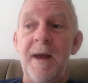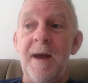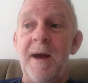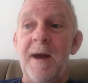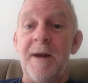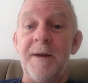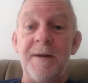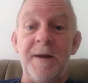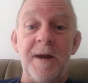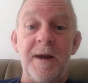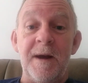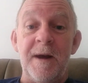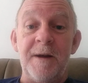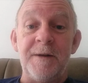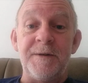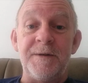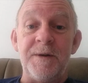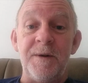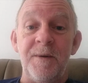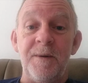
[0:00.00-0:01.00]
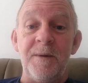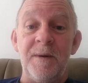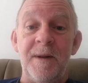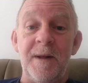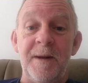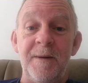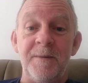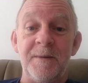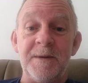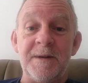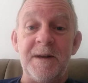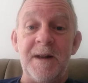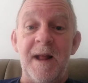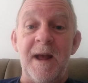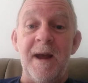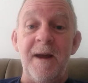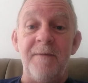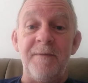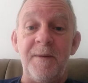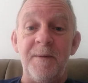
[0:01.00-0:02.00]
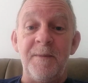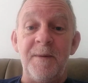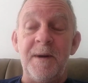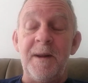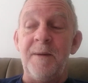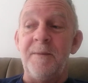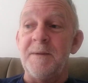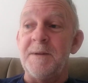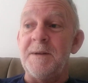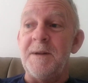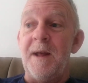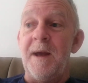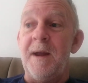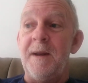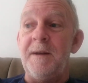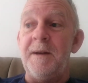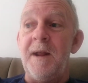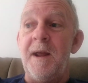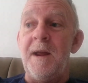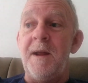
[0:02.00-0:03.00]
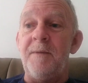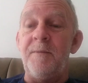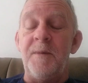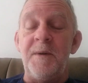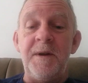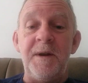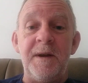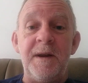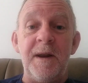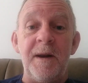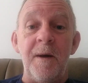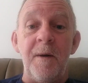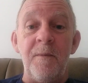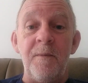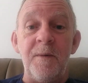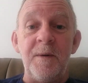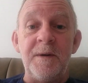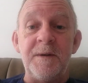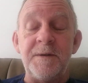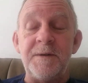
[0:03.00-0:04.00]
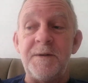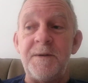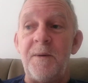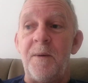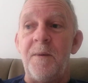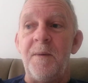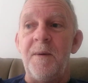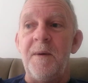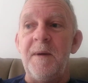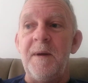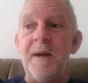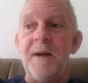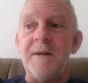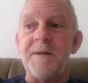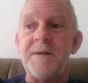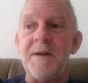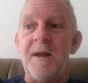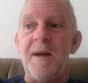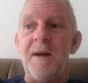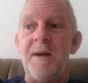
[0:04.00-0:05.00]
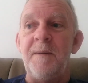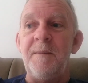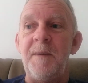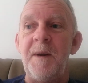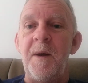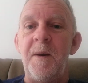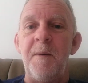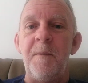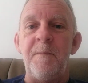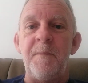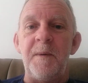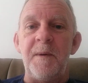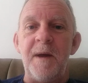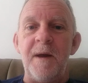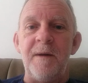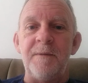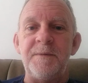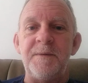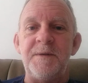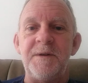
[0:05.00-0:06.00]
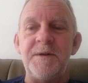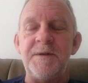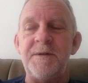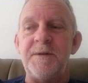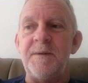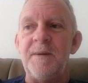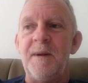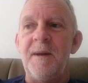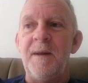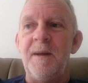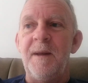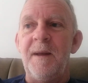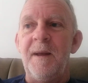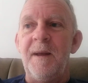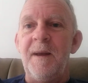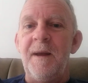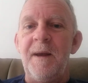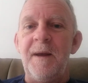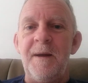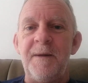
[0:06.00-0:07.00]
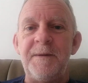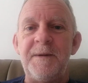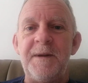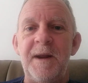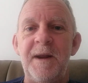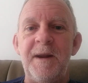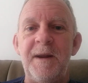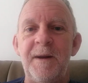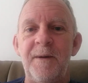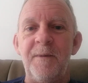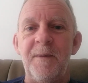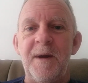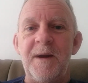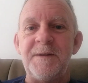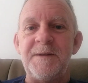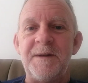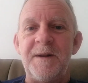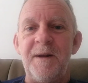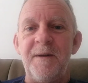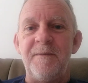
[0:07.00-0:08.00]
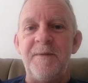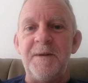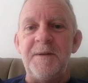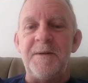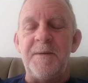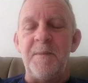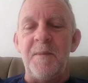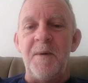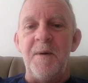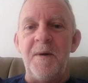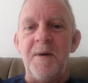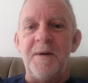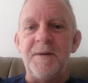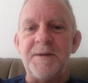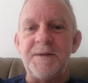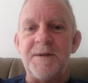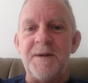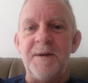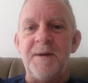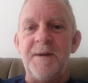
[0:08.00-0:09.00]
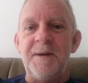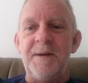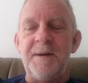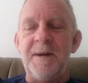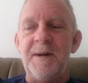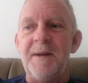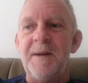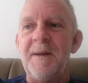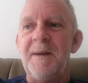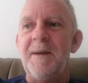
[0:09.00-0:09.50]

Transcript: I certainly was laughing when he was like, "Dad, will you get on with the story?" I was like, "Nope, I'll tell you the rest of it tomorrow, son."